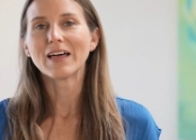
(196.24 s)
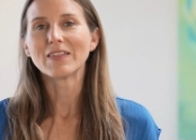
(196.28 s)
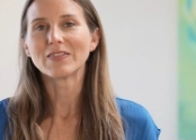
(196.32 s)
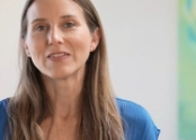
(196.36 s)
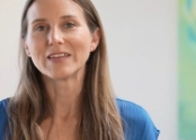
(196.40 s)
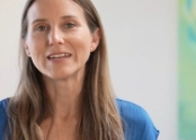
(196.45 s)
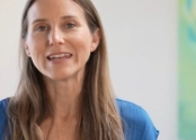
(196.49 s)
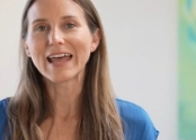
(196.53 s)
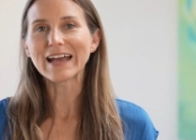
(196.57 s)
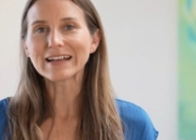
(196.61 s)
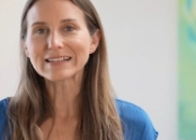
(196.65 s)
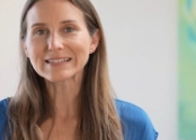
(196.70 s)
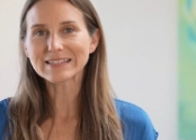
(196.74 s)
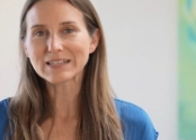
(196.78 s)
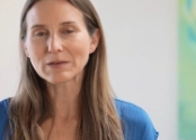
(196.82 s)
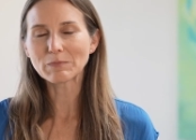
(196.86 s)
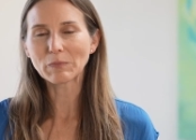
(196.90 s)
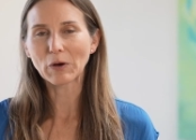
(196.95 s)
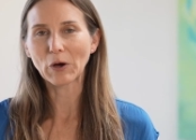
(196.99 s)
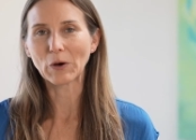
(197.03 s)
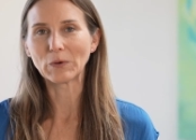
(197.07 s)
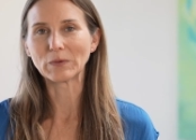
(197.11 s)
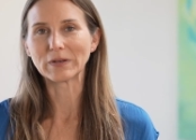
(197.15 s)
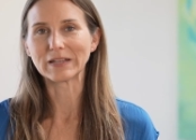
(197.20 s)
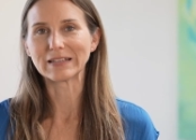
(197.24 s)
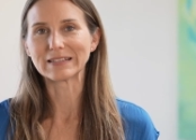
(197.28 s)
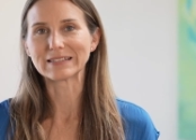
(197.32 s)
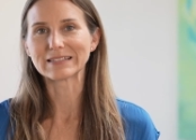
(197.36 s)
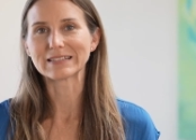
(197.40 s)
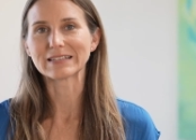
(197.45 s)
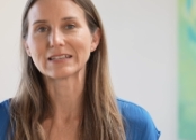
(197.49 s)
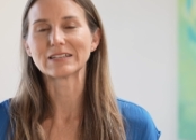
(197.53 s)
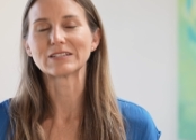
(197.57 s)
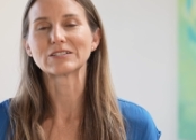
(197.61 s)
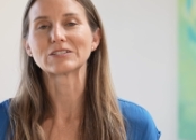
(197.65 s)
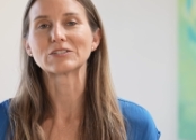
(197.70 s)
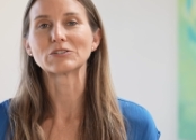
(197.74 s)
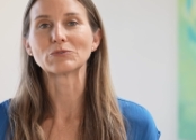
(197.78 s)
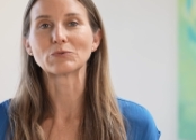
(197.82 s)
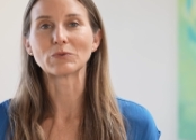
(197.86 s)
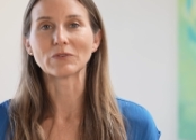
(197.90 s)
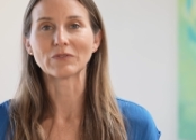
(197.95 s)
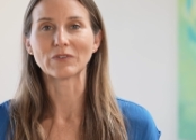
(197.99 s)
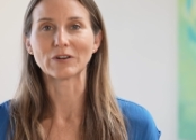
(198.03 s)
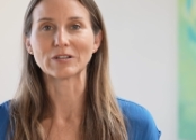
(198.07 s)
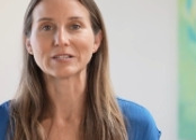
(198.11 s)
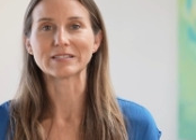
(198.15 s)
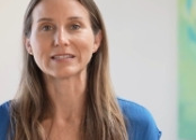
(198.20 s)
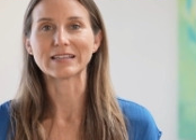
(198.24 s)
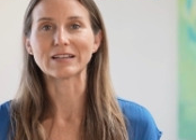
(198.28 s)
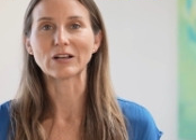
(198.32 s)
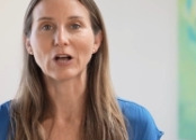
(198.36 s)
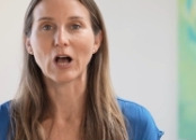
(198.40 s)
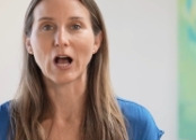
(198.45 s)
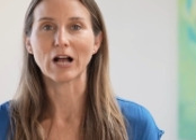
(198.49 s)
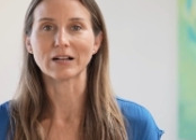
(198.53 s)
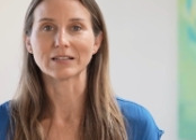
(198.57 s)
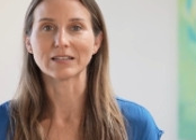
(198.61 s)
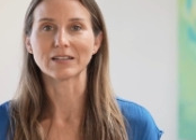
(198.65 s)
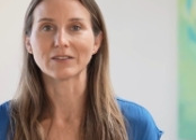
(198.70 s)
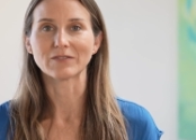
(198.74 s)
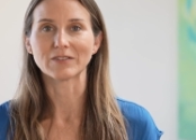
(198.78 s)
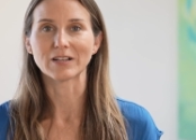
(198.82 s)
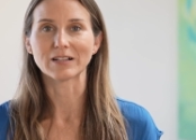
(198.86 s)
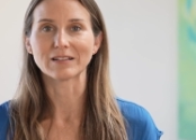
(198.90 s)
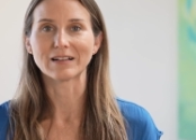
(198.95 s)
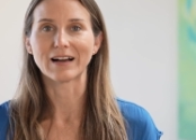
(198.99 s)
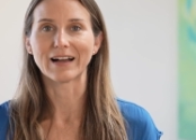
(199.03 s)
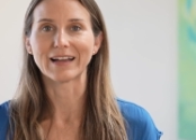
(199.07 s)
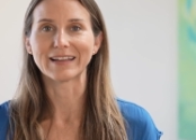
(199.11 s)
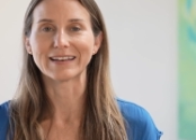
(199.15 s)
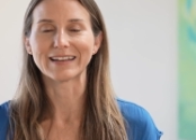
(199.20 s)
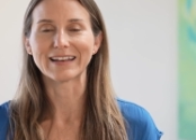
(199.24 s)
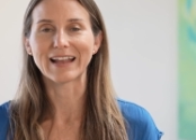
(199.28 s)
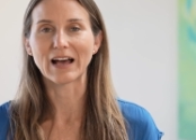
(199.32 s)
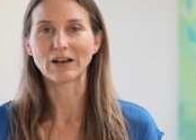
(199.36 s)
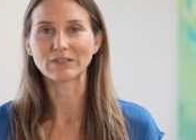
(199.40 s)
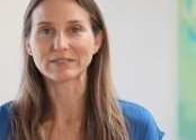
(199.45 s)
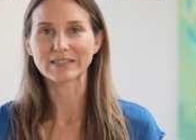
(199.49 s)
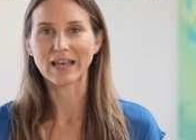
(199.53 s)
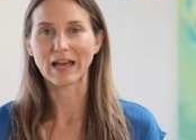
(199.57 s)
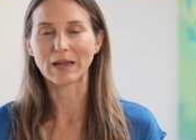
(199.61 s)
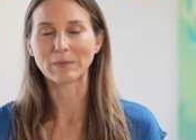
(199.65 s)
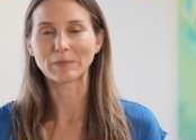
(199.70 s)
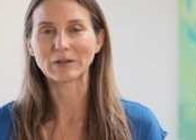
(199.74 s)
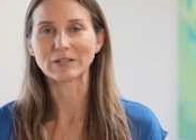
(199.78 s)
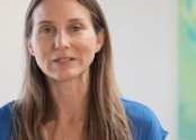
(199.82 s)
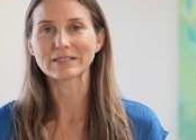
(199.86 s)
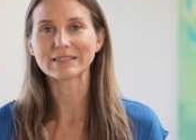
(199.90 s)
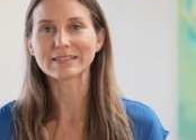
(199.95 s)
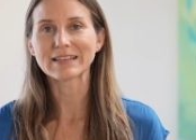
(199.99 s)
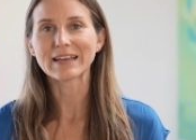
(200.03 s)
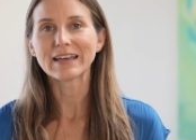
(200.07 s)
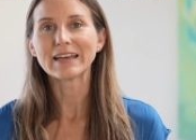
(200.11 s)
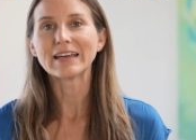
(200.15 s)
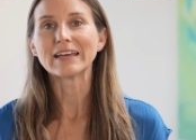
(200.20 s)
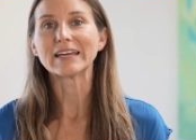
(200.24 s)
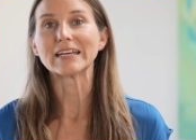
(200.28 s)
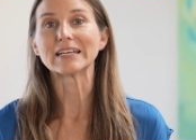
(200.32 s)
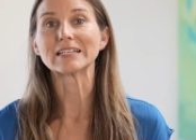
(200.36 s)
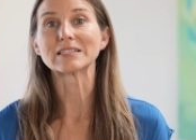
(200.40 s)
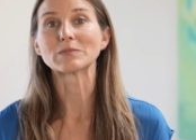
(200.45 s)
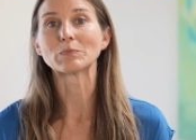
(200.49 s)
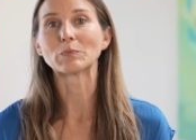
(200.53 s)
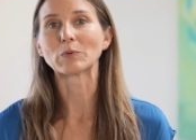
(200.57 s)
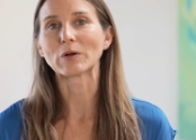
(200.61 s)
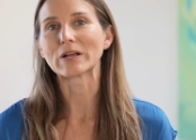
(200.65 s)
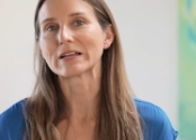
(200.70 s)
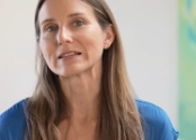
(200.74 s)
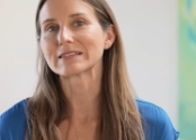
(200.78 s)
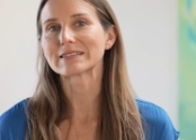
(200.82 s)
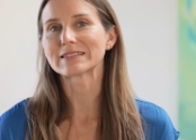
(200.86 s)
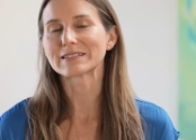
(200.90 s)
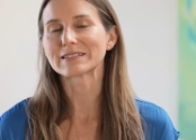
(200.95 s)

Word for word: The next component to reversing cognitive decline in Alzheimer's is brain